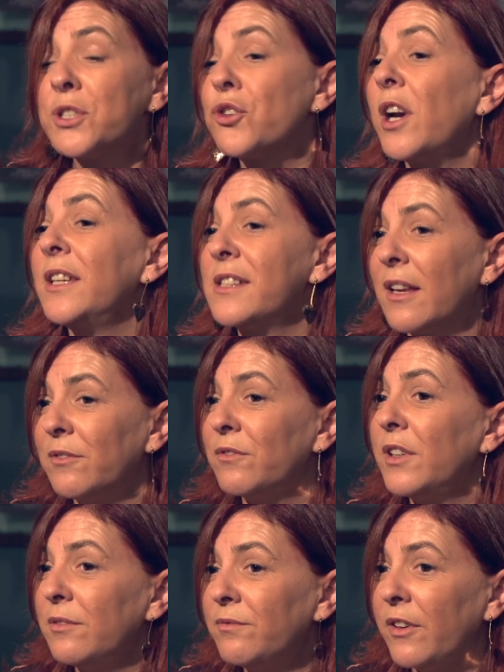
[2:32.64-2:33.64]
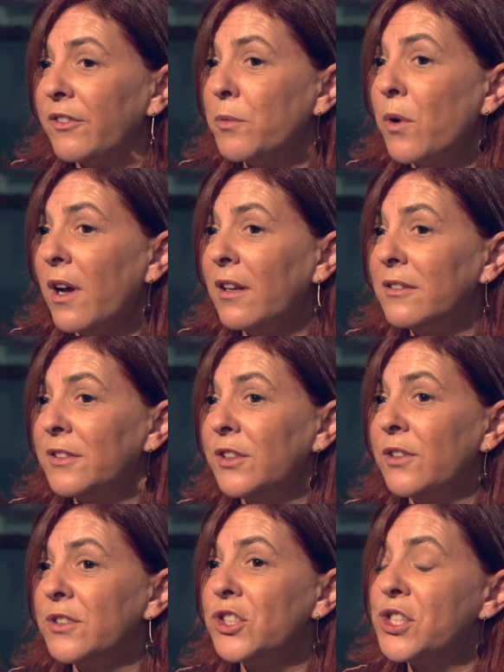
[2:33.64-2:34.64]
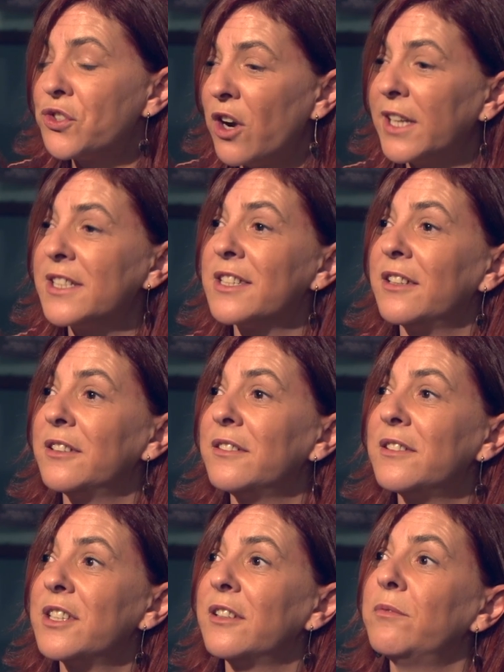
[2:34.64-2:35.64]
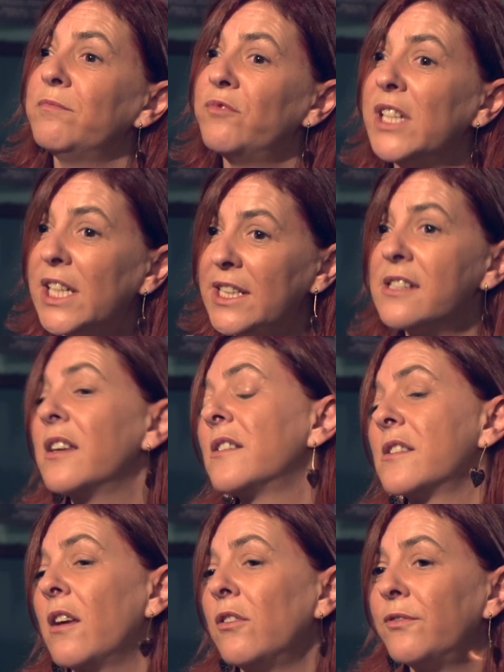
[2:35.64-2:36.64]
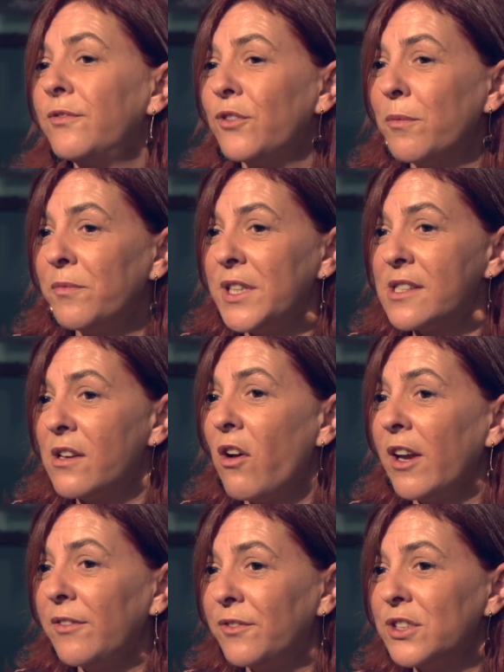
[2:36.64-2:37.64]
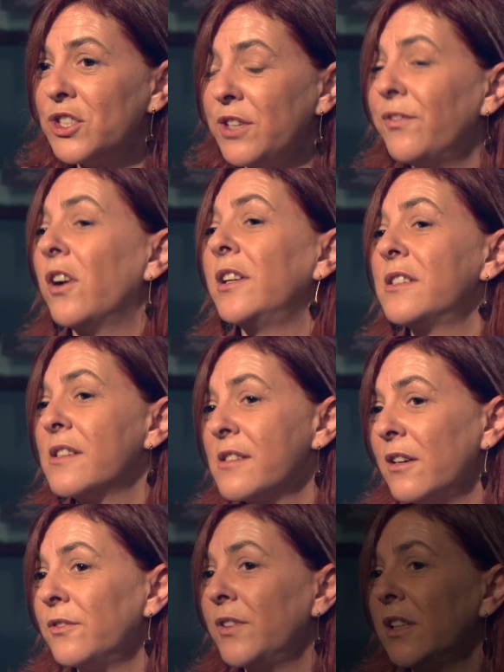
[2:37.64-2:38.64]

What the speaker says: portrays that very well, that she's trying to release herself from this life that she finds herself